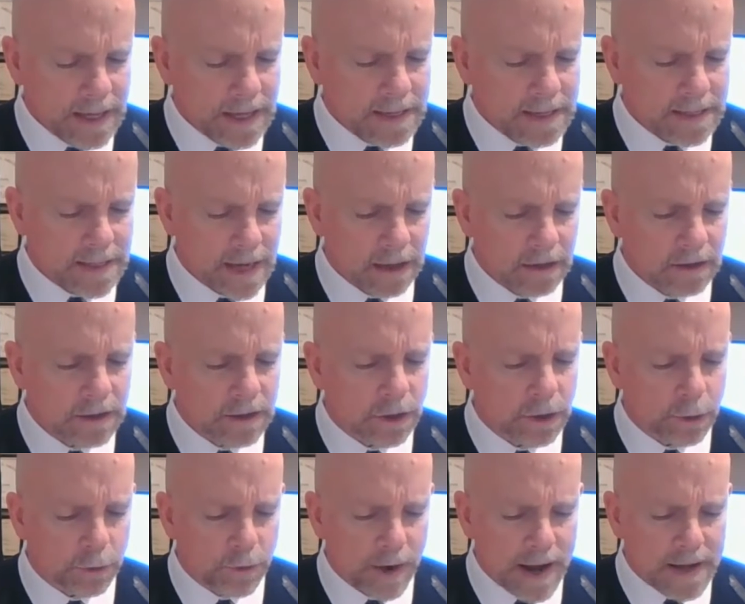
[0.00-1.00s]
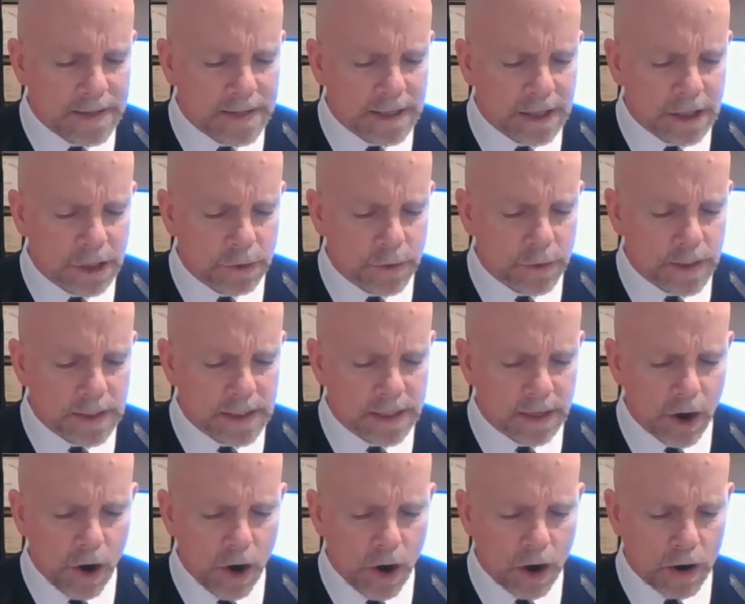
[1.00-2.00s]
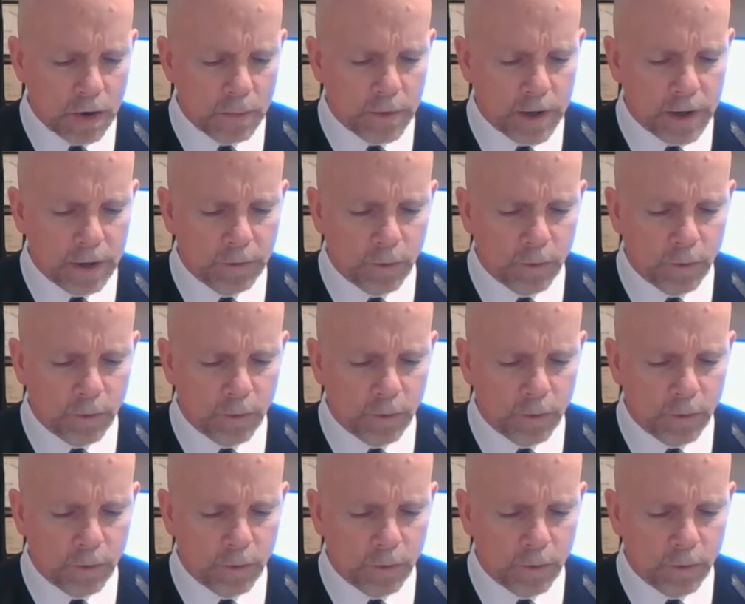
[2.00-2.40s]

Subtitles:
Skeletal thoracic injuries and arm,